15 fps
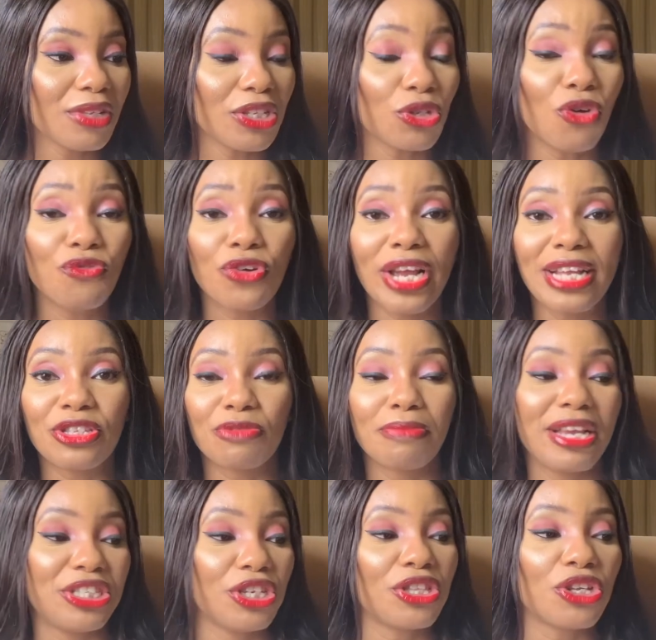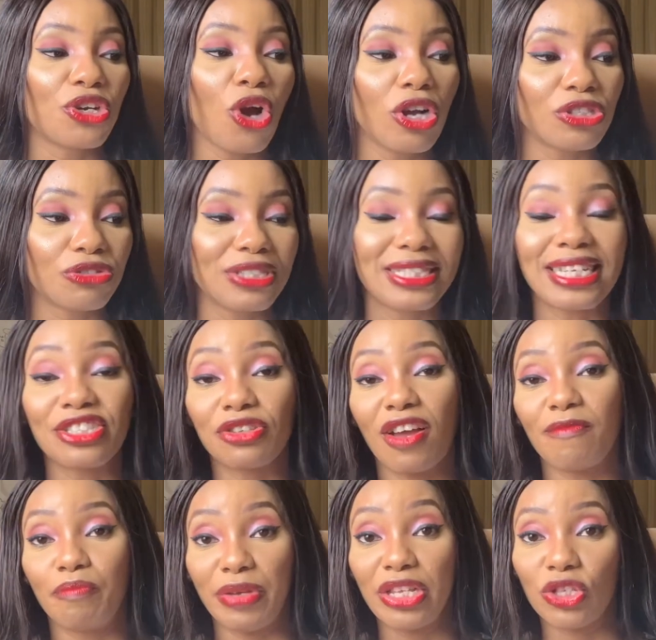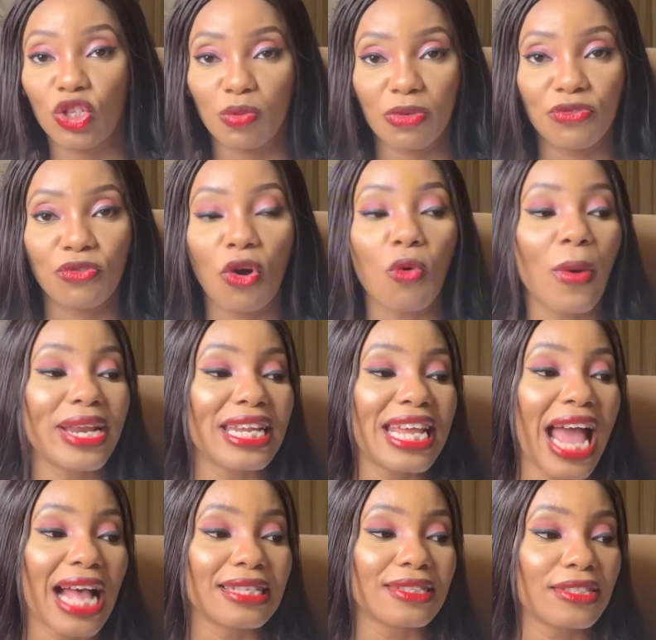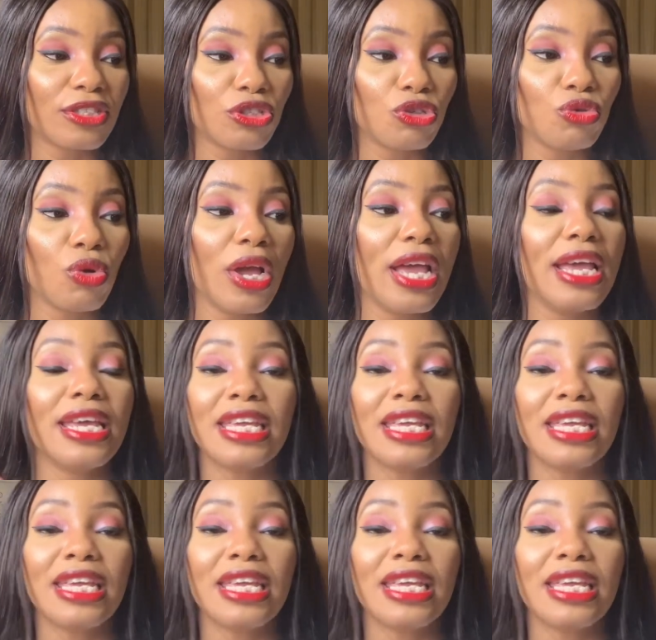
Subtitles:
Don't forget to mention the countries that you have been to before when he asks you